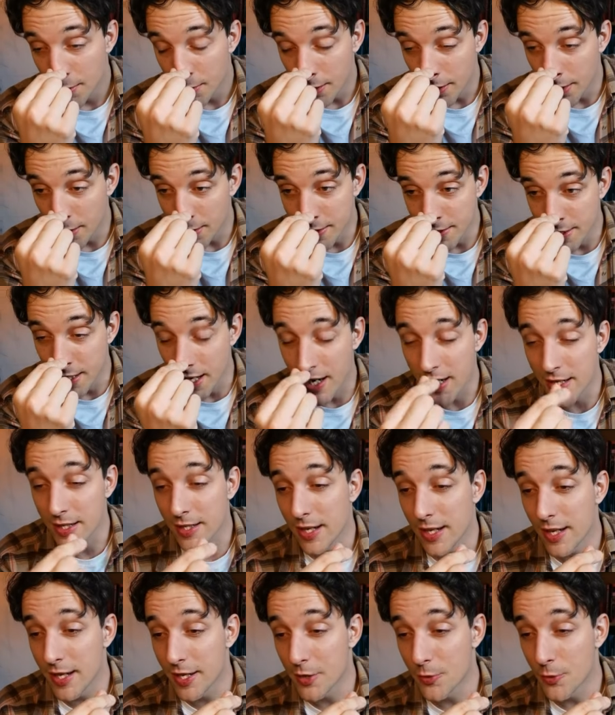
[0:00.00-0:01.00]
A
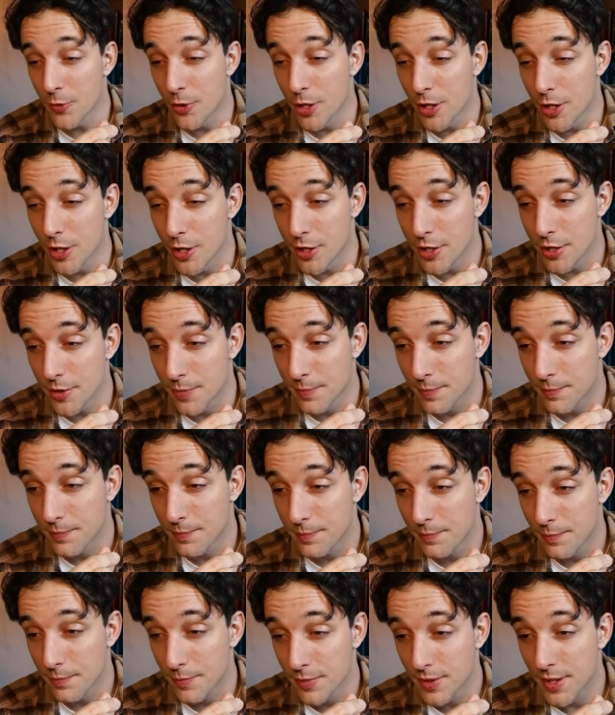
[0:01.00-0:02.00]
9-letter word.
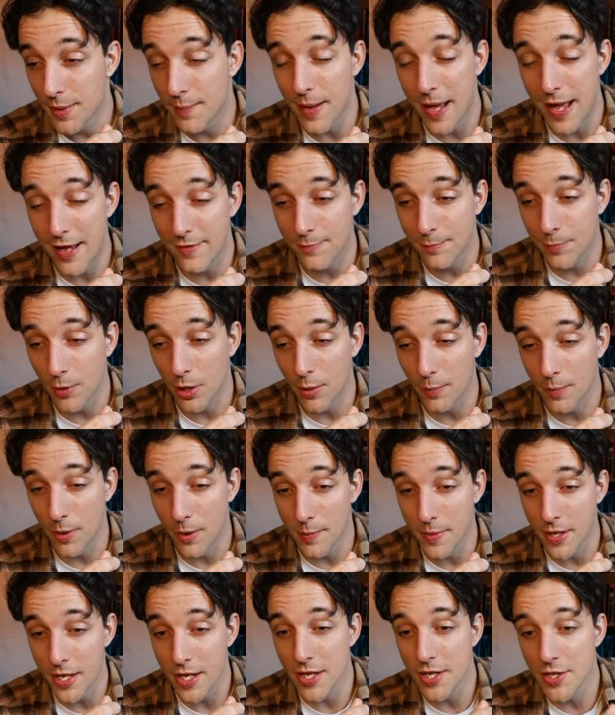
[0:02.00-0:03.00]
The math
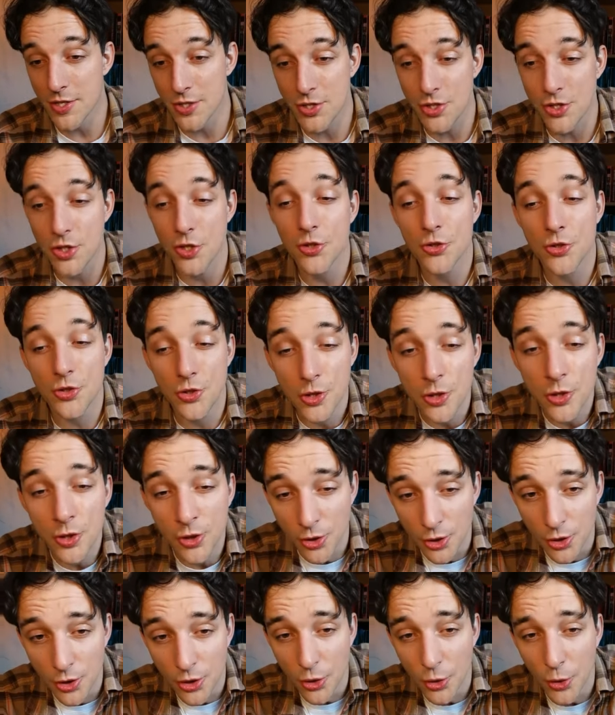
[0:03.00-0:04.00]
problem is
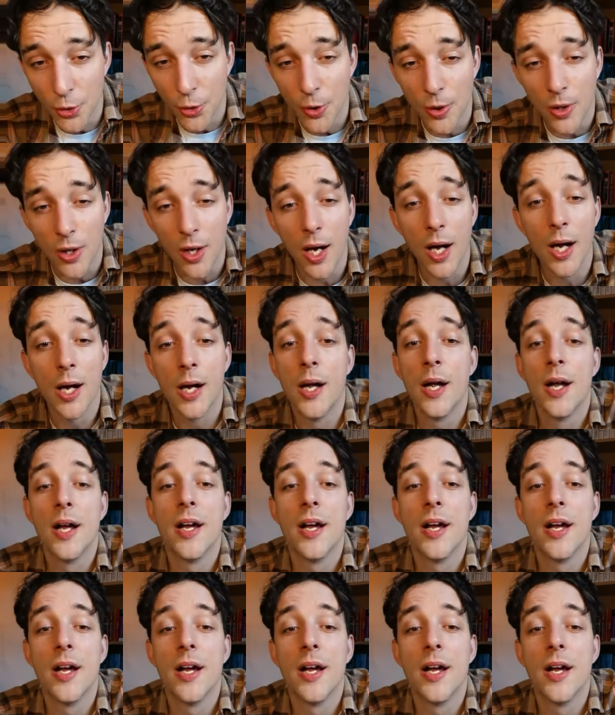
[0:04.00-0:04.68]
too